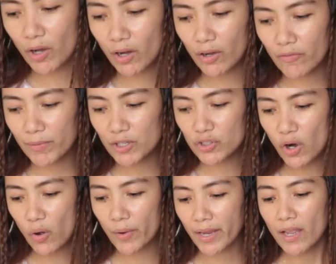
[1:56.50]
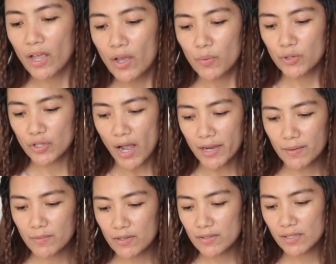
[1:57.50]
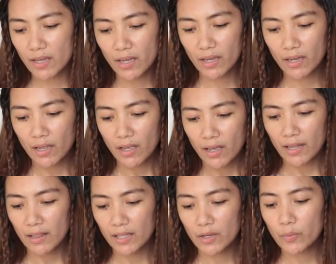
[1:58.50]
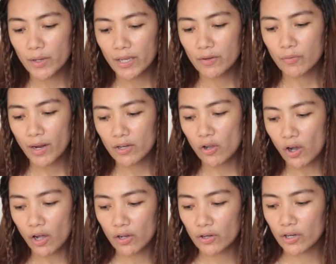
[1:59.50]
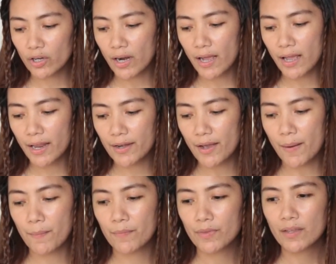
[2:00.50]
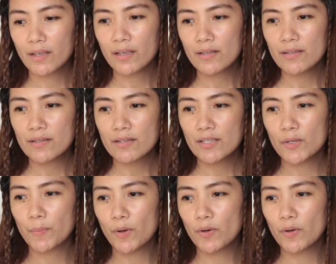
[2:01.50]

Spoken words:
and we also got this bowls, pair of scissors just in